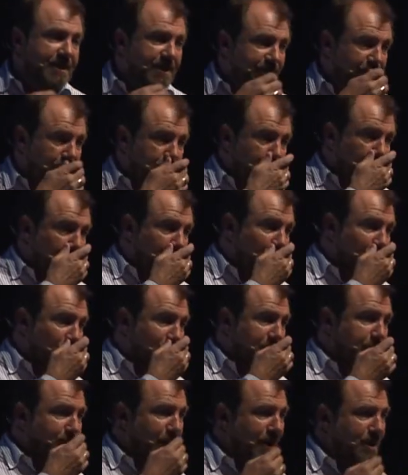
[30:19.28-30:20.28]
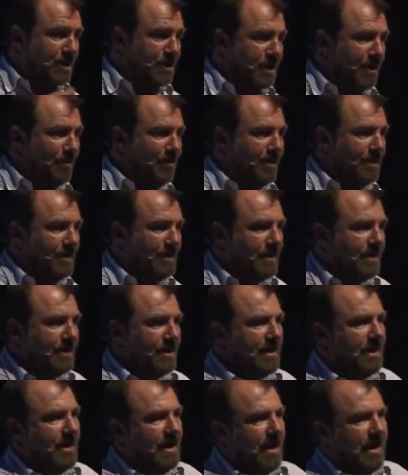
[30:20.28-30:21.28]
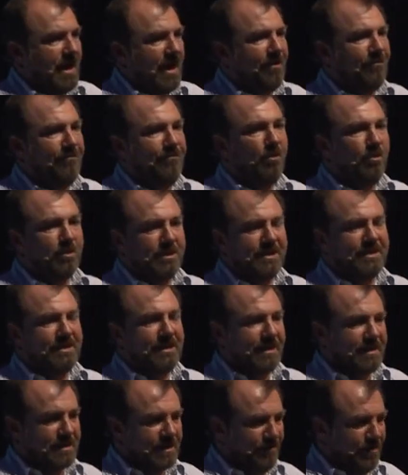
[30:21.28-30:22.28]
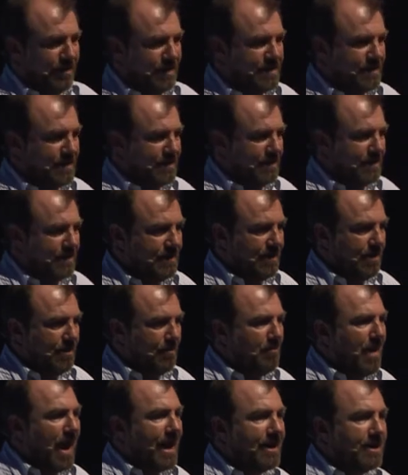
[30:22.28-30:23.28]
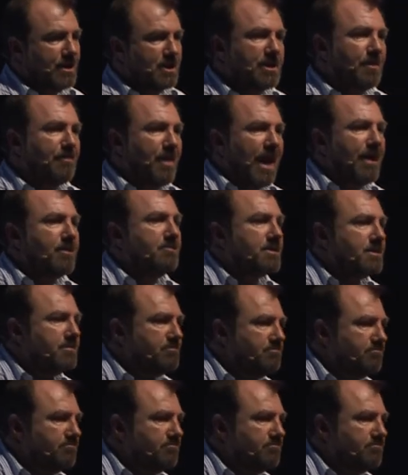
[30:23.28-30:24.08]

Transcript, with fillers: of us who built the spaceship. And the 46 of us managed about